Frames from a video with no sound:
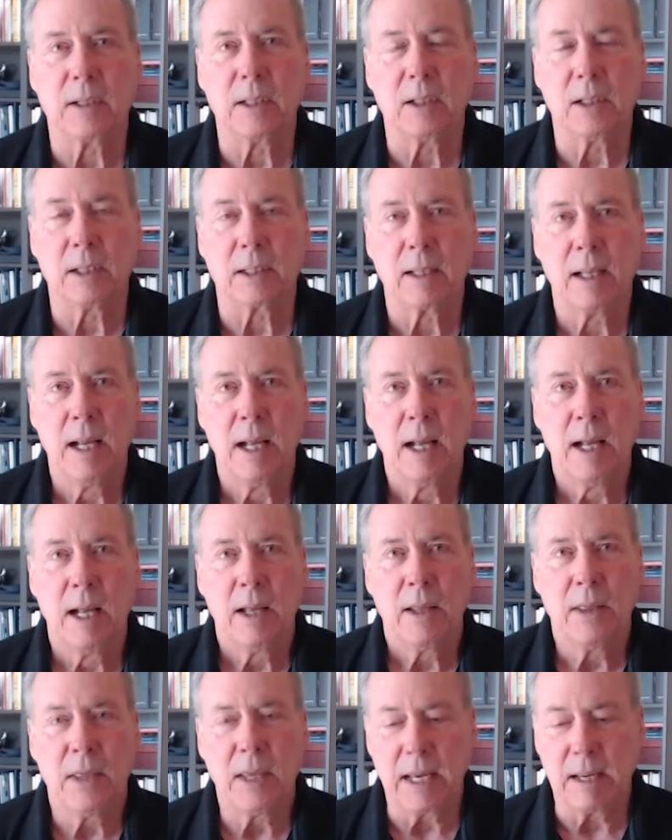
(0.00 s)
look.
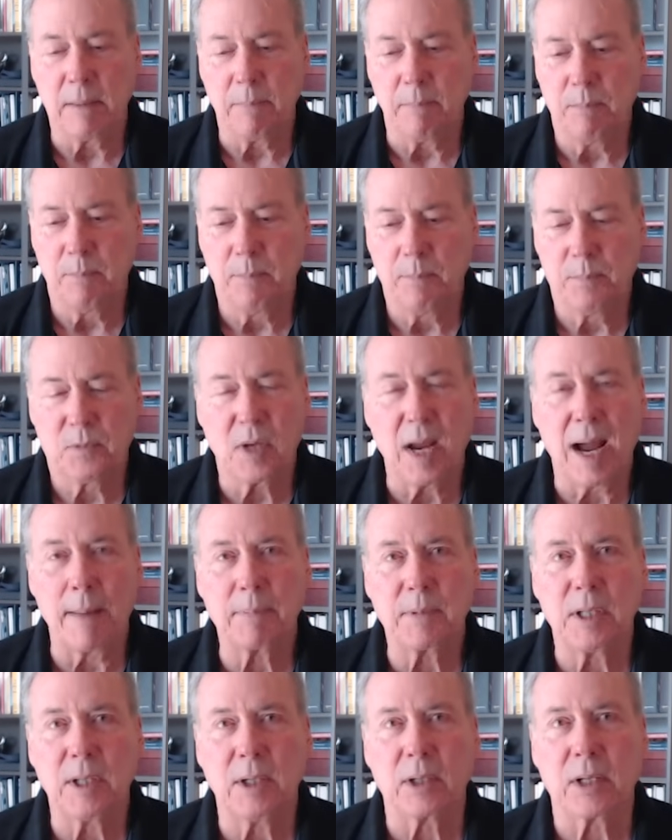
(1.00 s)
The
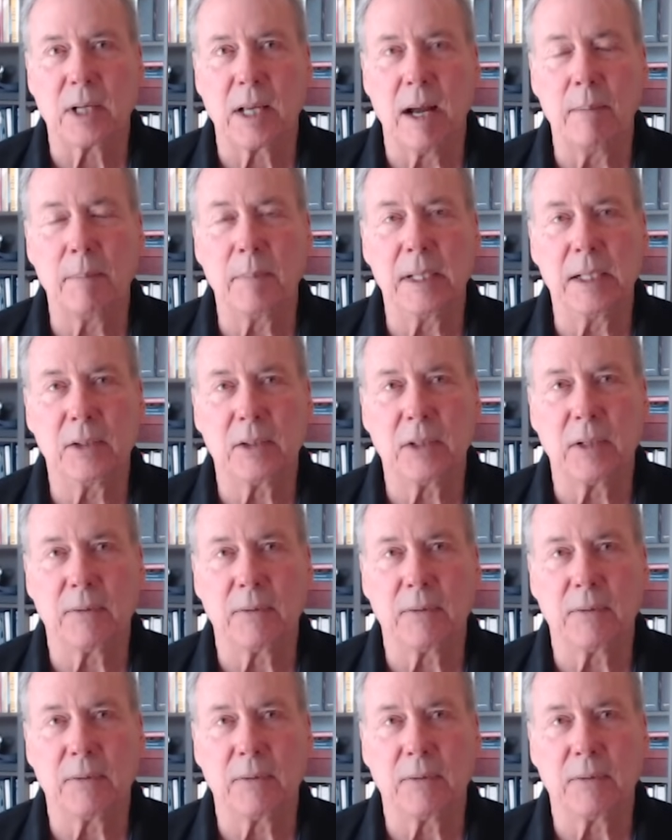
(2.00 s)
top tier companies,